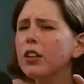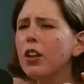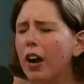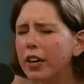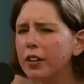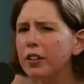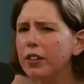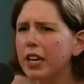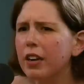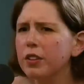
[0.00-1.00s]
the longer
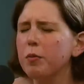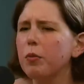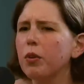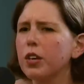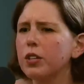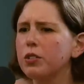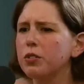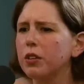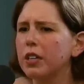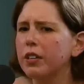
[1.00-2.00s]
you're there the more you
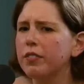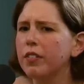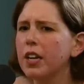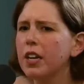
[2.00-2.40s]
sort of